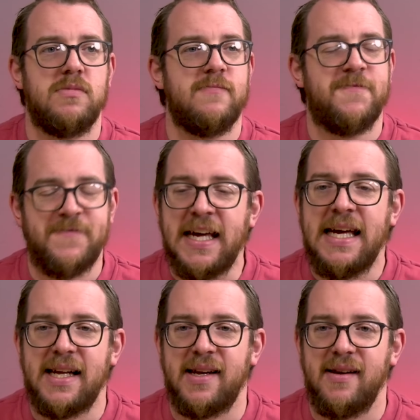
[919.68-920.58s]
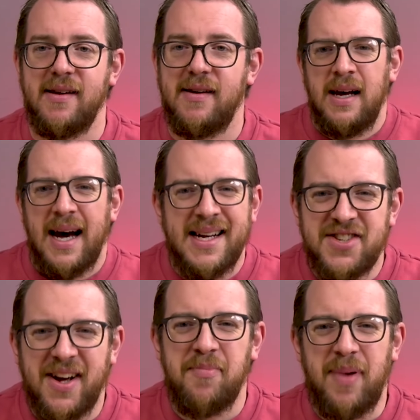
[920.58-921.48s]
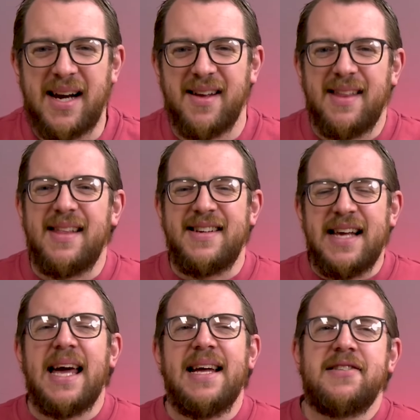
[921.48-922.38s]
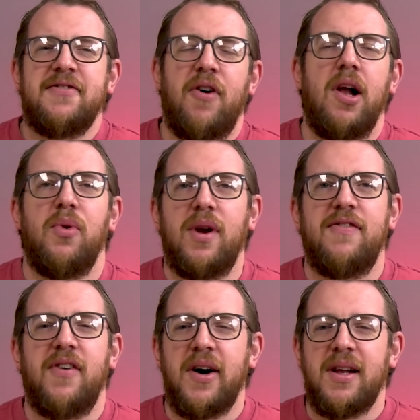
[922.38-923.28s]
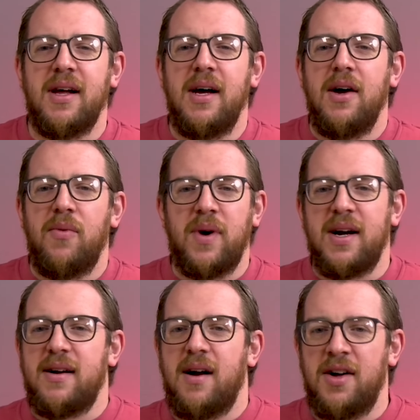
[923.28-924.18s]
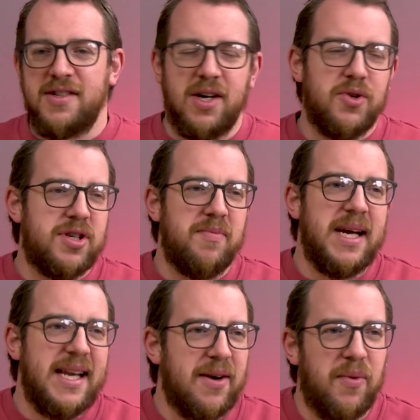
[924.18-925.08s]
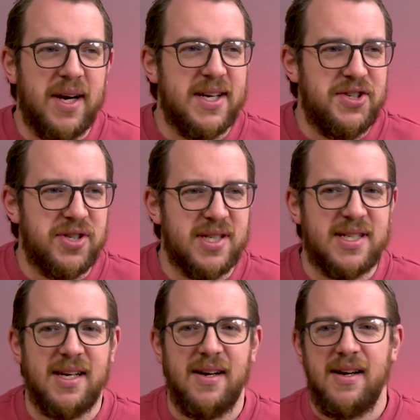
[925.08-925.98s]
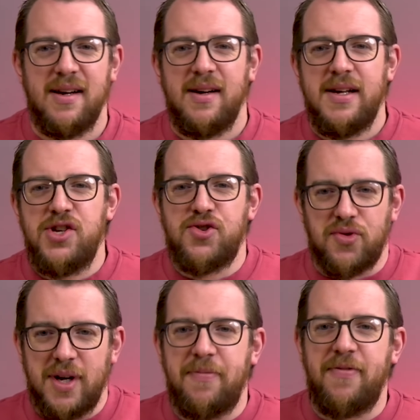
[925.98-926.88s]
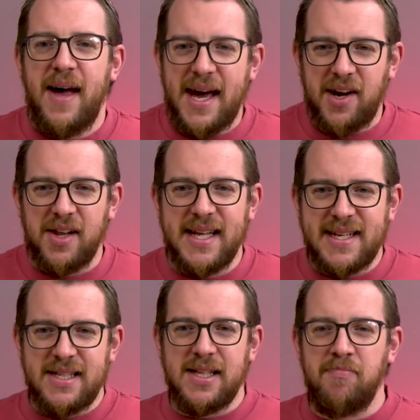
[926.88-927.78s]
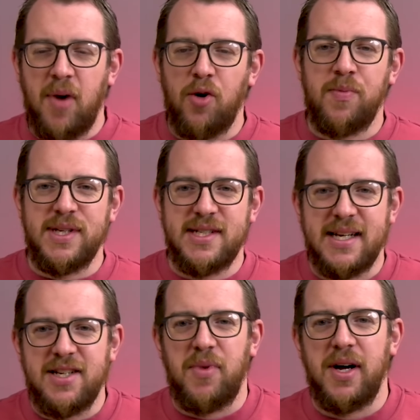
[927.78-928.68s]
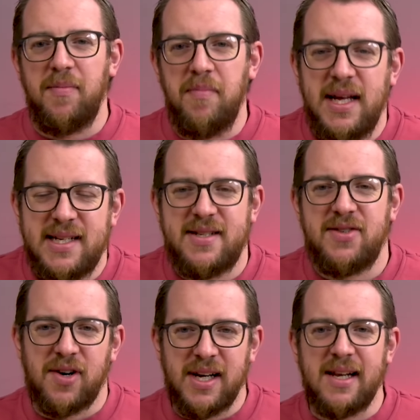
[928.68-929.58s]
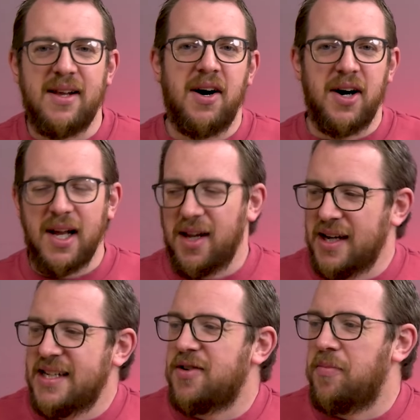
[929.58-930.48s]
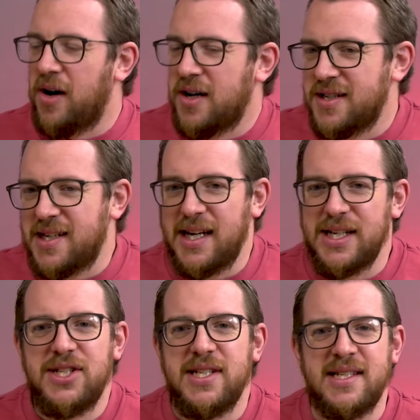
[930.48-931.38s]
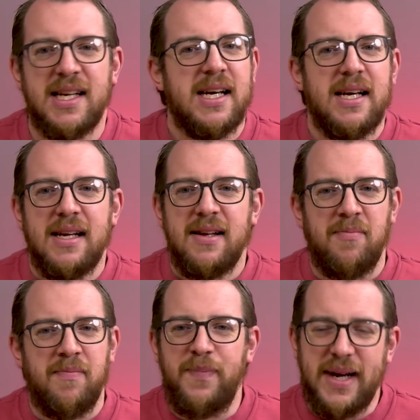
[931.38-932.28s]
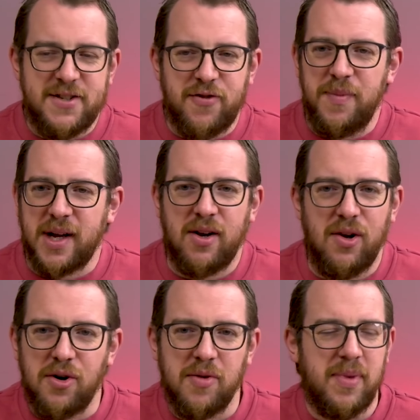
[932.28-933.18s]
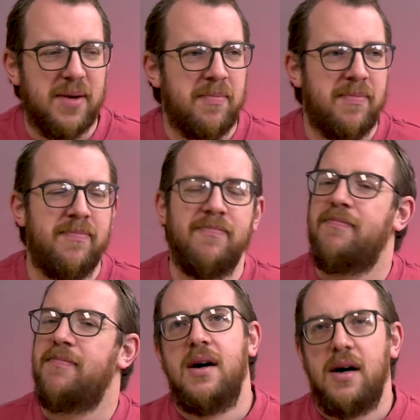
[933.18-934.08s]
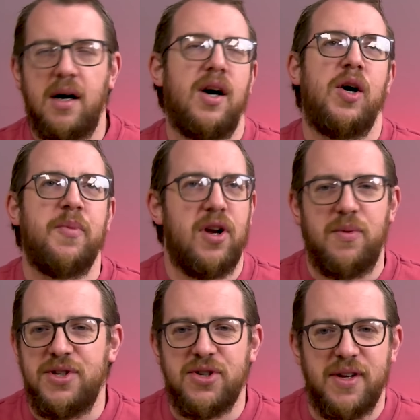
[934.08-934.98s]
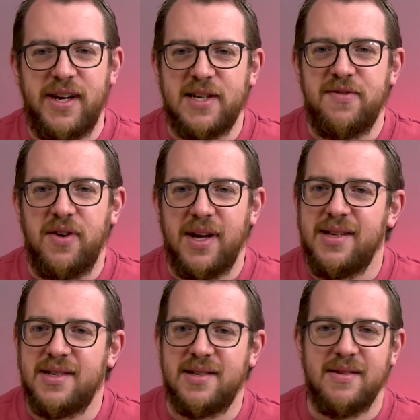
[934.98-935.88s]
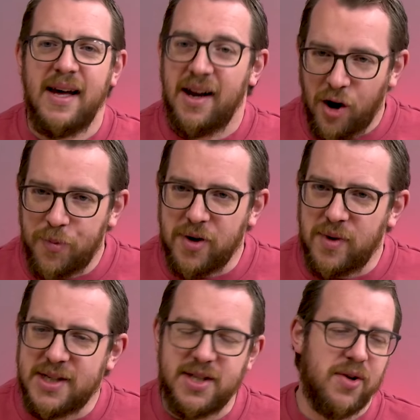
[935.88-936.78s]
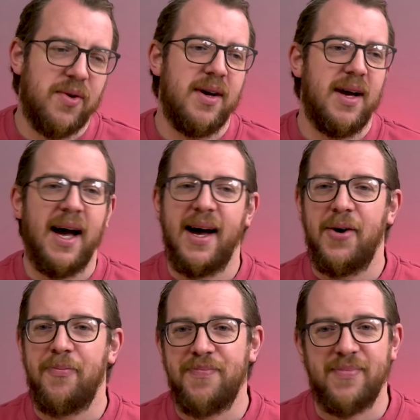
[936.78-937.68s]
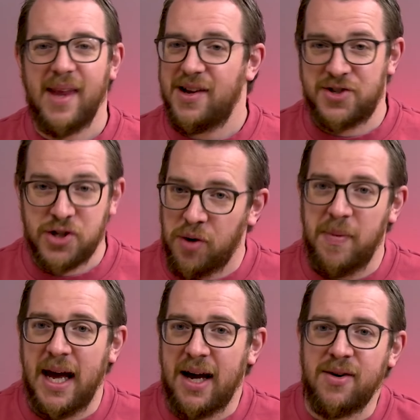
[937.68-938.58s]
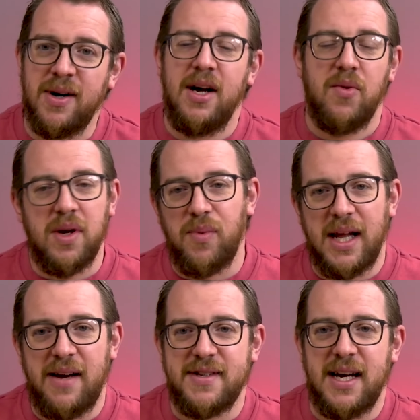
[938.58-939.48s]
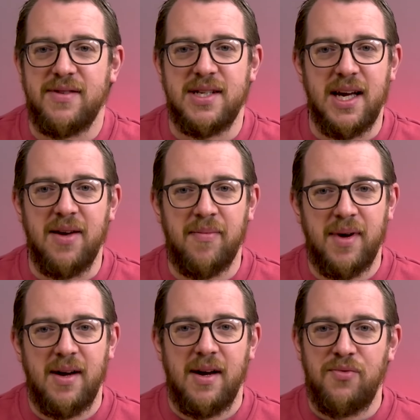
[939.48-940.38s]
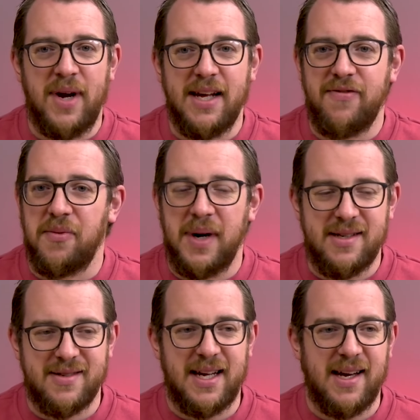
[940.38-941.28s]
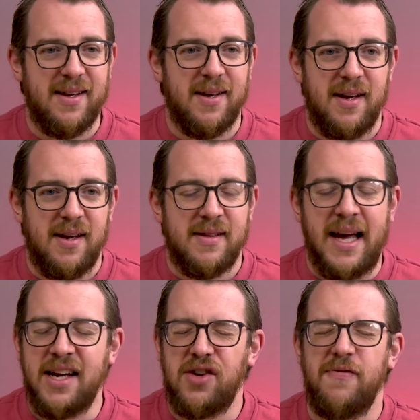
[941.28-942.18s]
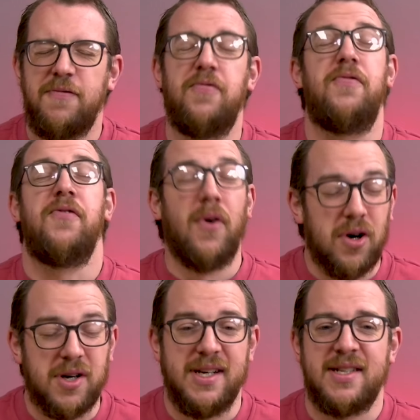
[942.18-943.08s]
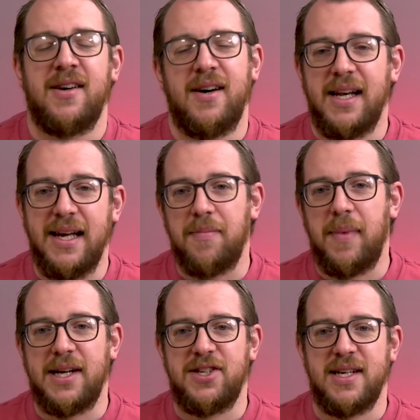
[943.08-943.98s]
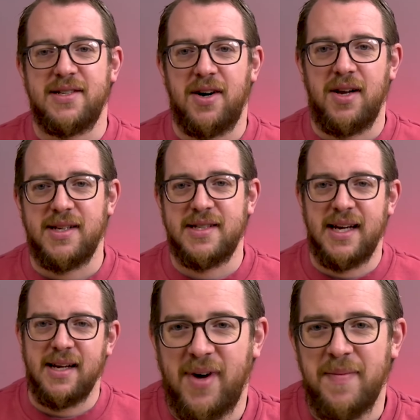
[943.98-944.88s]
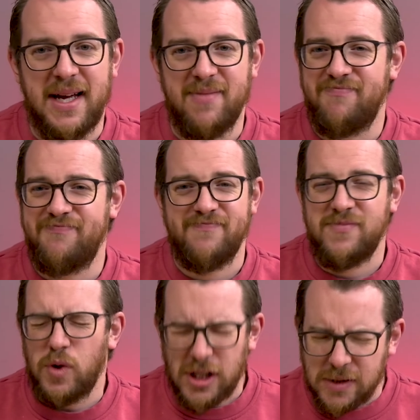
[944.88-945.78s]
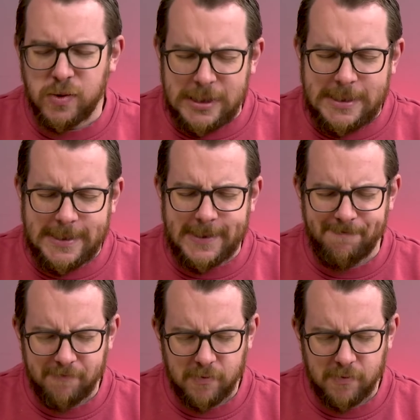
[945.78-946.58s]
feeling. And it's nothing better than the days following a final where on social media where you're just drip fed all these little moments that you might have missed, or little highlights or montages and bits from the club, and oh, I'm going to enjoy the next few days. And I hope you will too. Somehow we will have to have a team ready for Wednesday. Thank fuck it's not a league match, that's all I'll say. I mean, what a win.